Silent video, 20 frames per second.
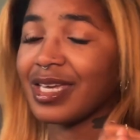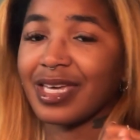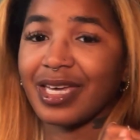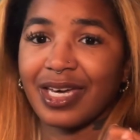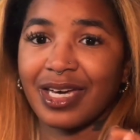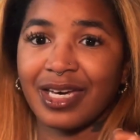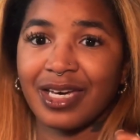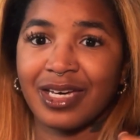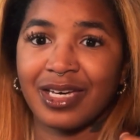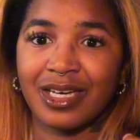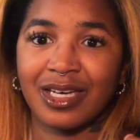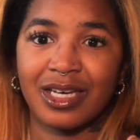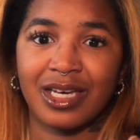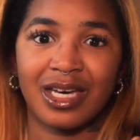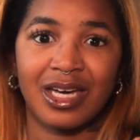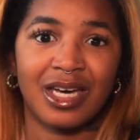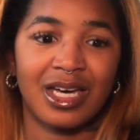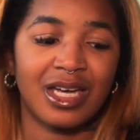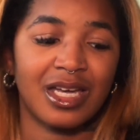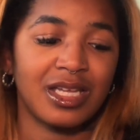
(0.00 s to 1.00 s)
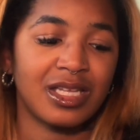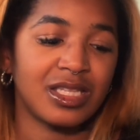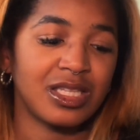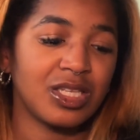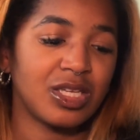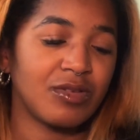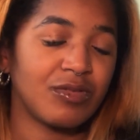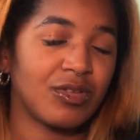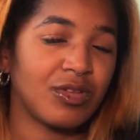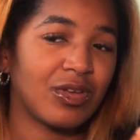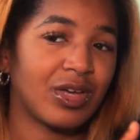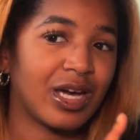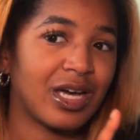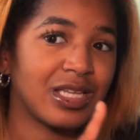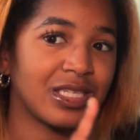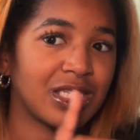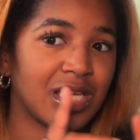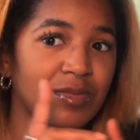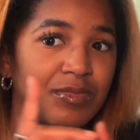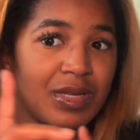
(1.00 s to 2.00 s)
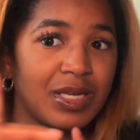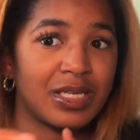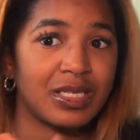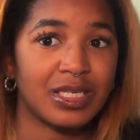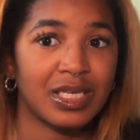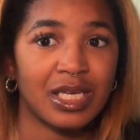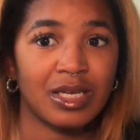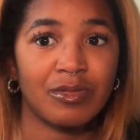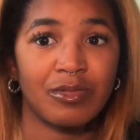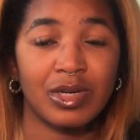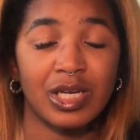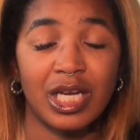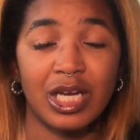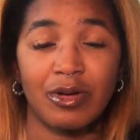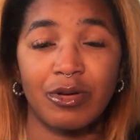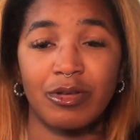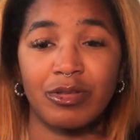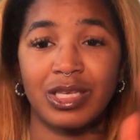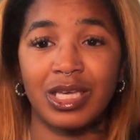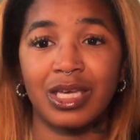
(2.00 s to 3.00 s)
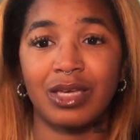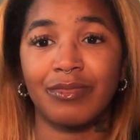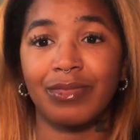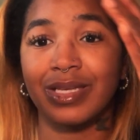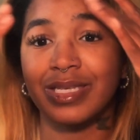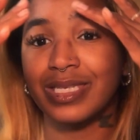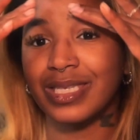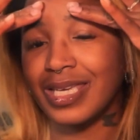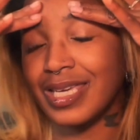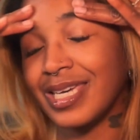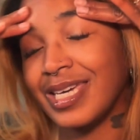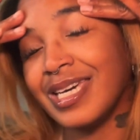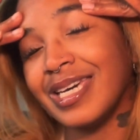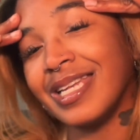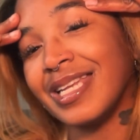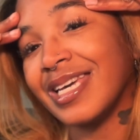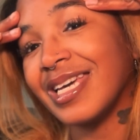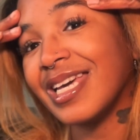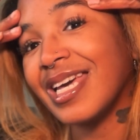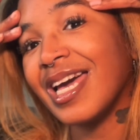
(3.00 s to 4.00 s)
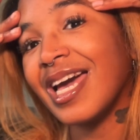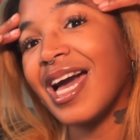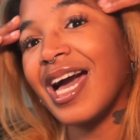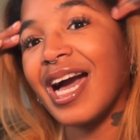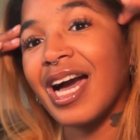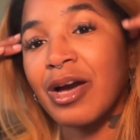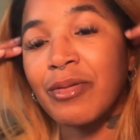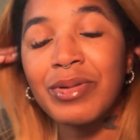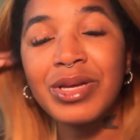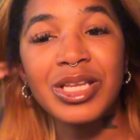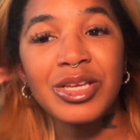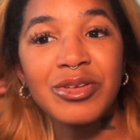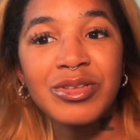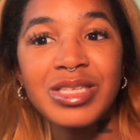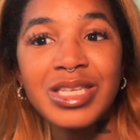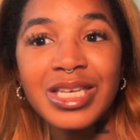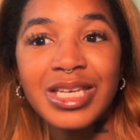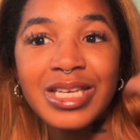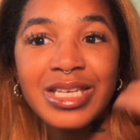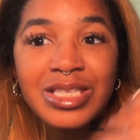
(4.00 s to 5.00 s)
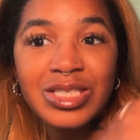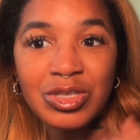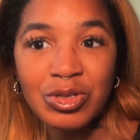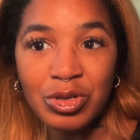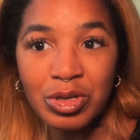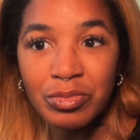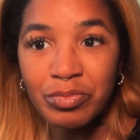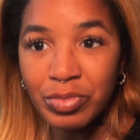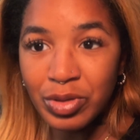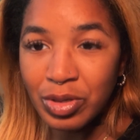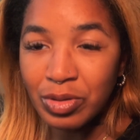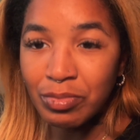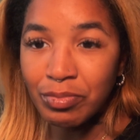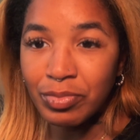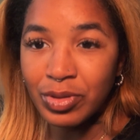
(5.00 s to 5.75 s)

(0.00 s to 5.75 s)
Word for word: yeah. Give you guys updated skin care routine. My skin. I've been using Exura